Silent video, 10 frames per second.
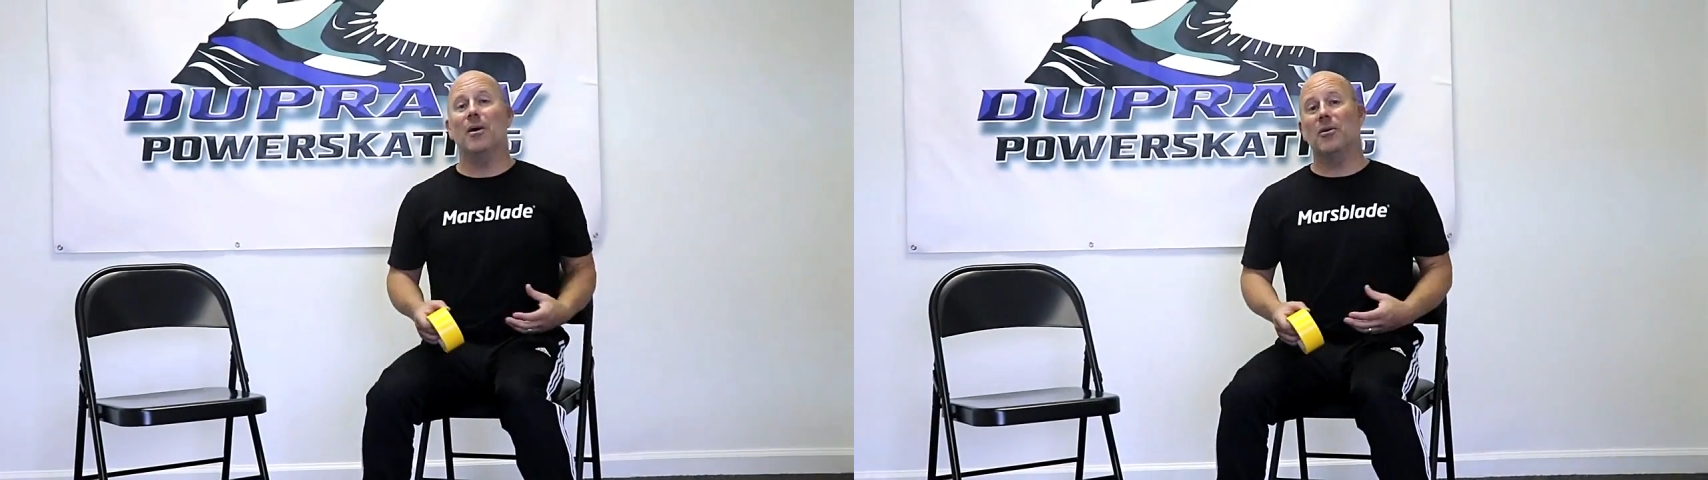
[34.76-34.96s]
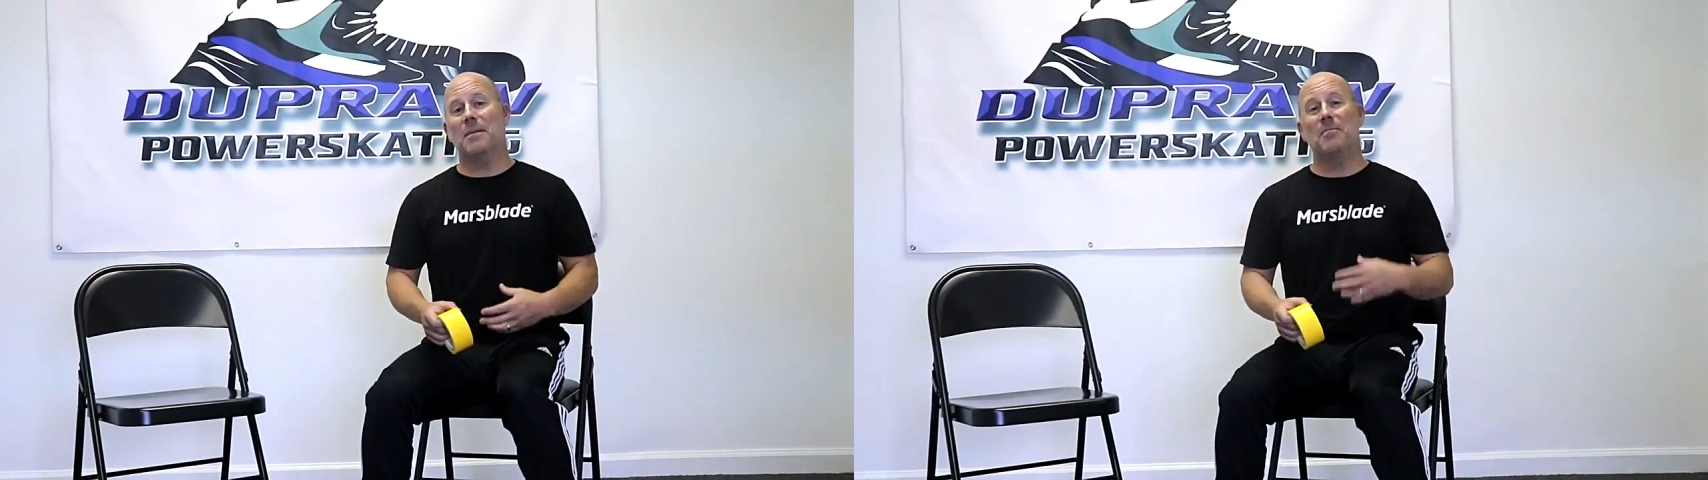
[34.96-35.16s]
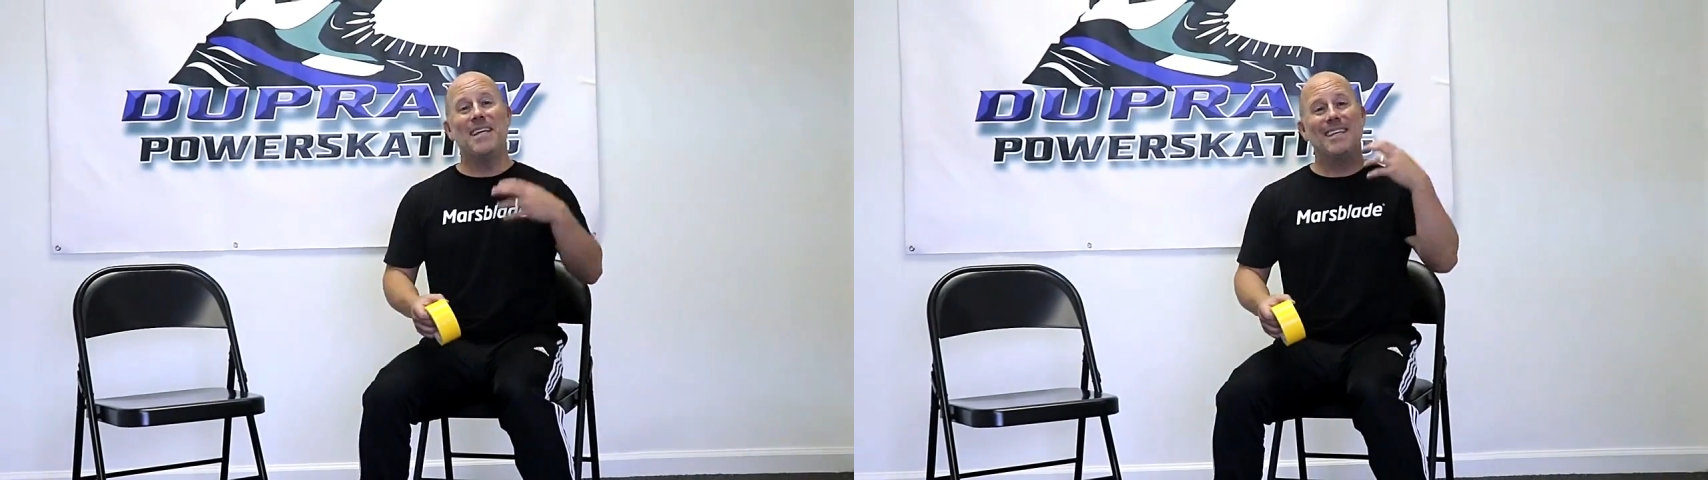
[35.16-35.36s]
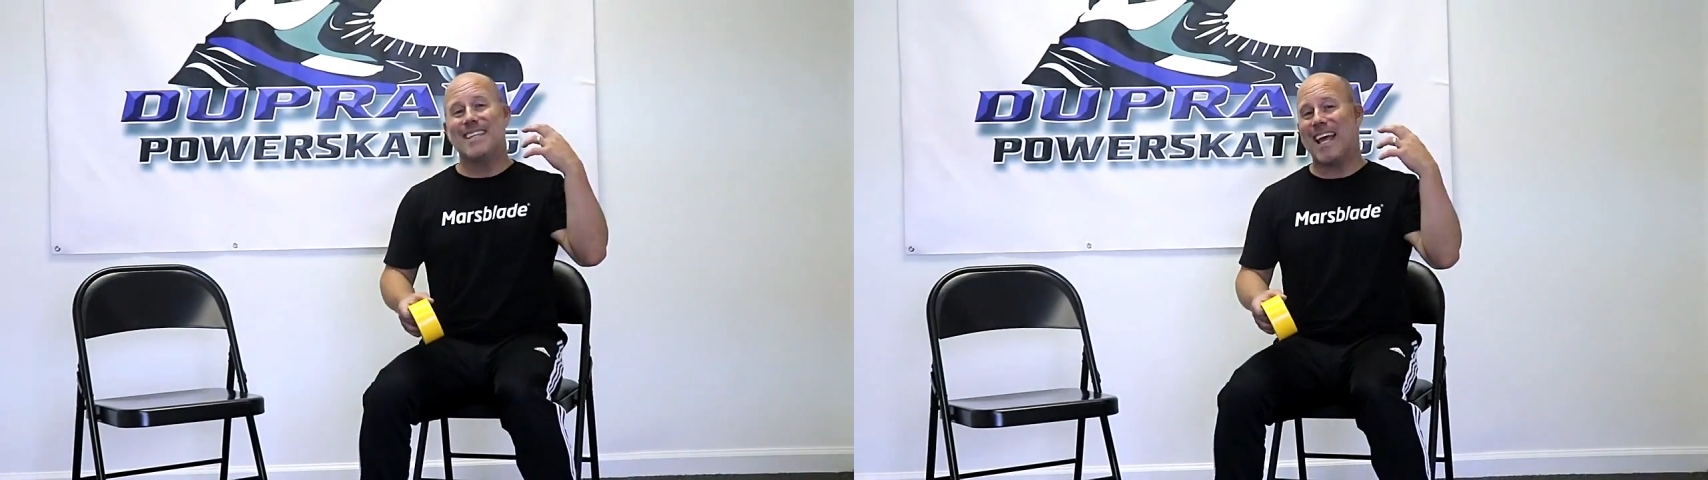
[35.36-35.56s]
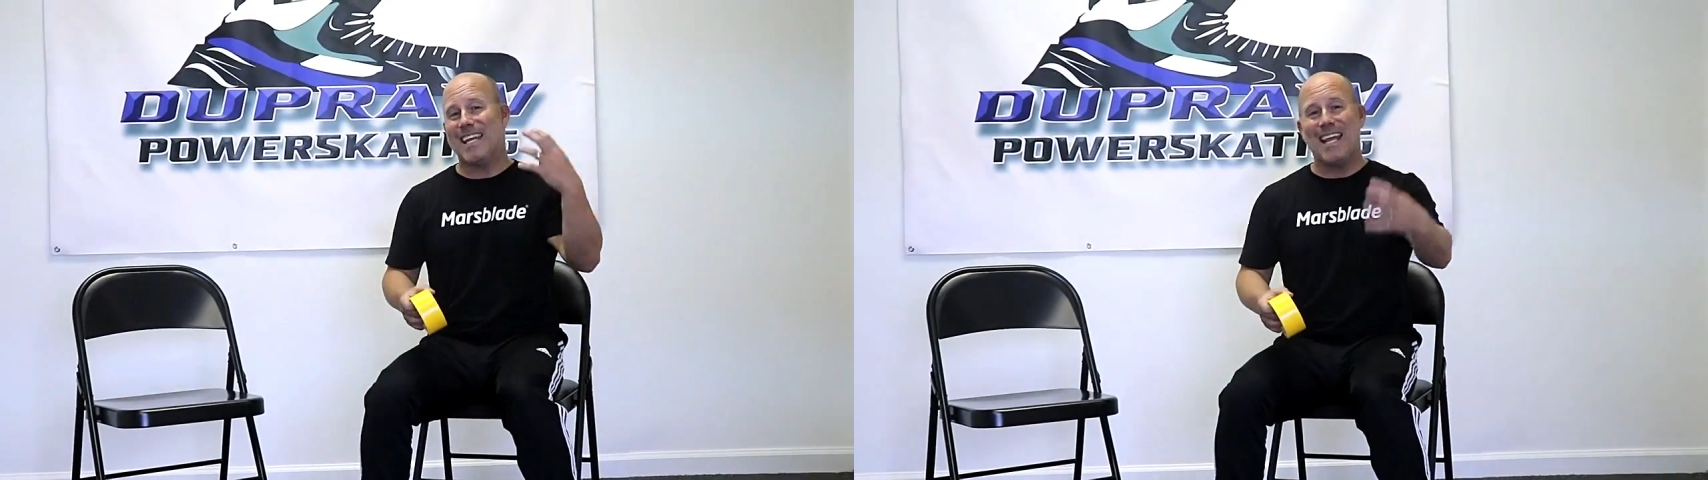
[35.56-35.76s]
about
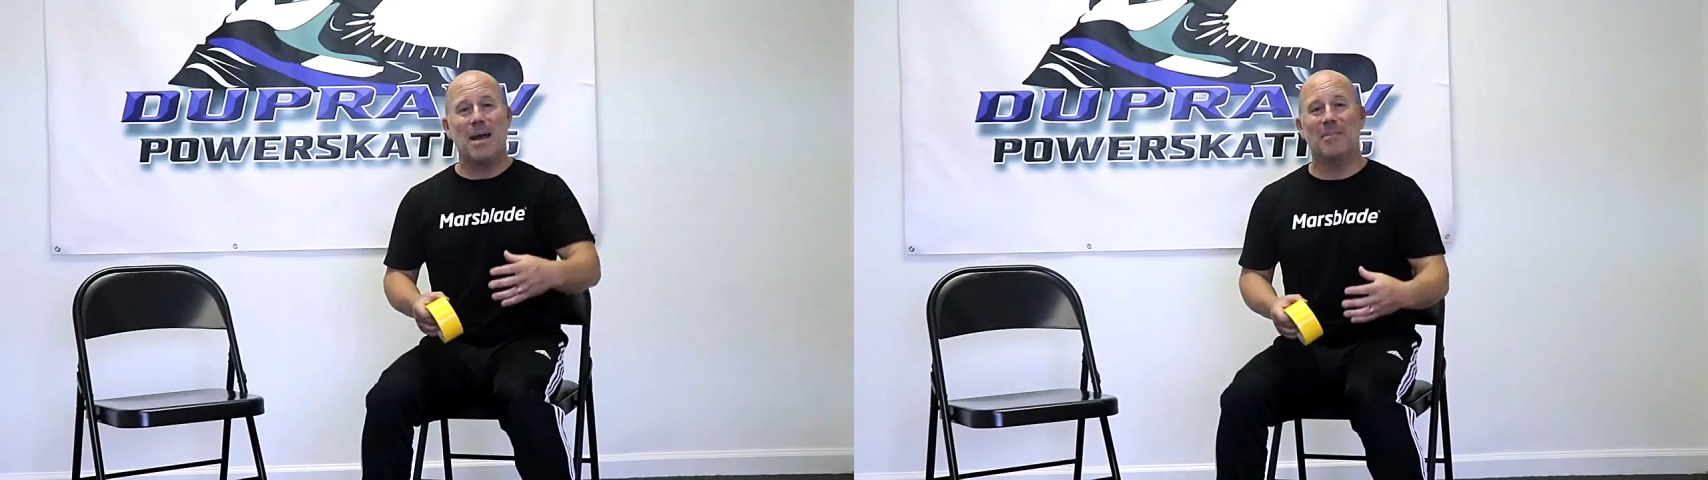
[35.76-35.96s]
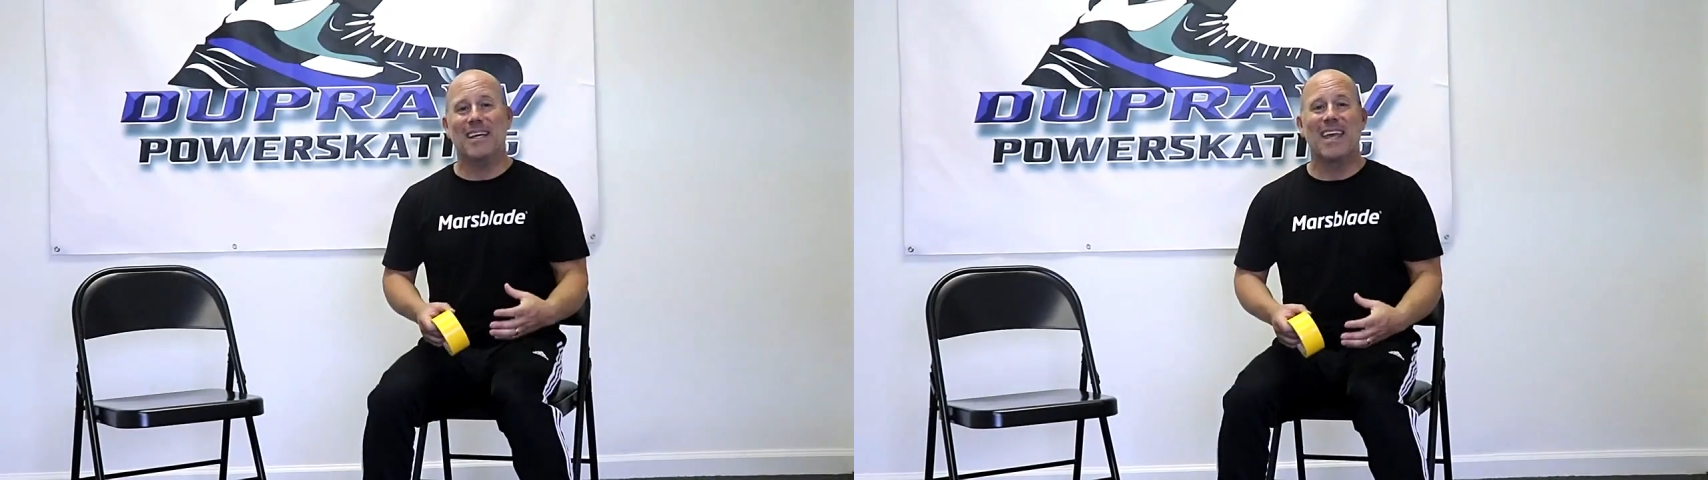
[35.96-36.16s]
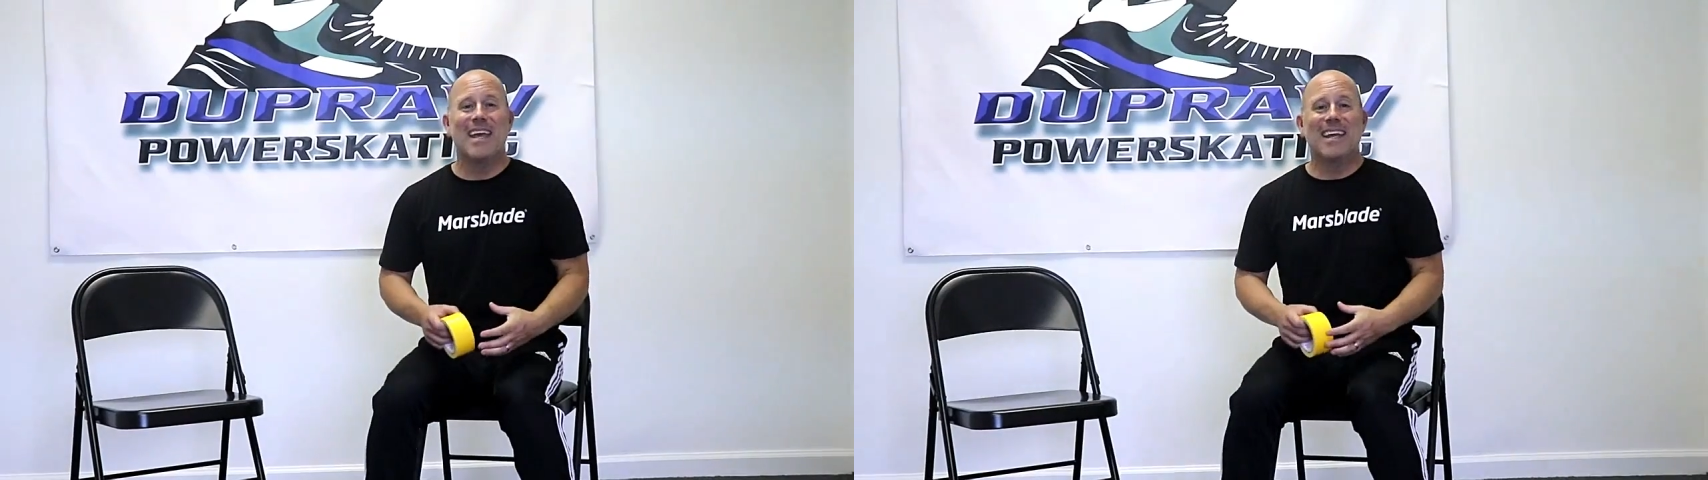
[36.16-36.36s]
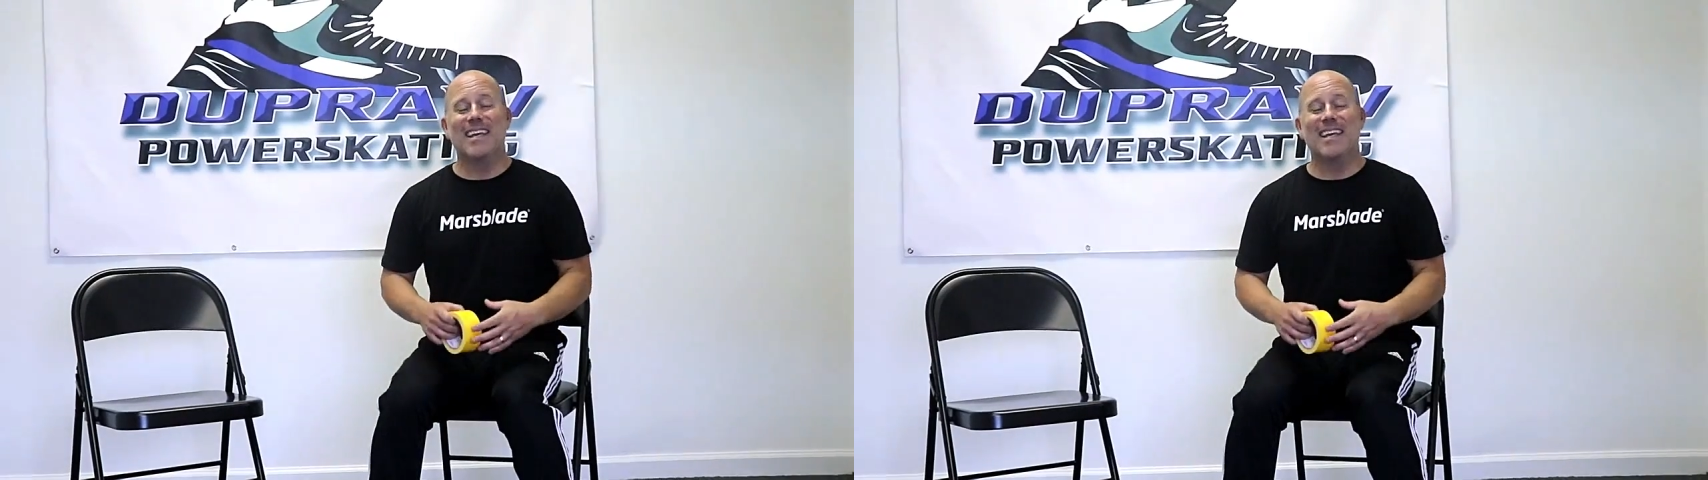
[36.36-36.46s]
being dynamic,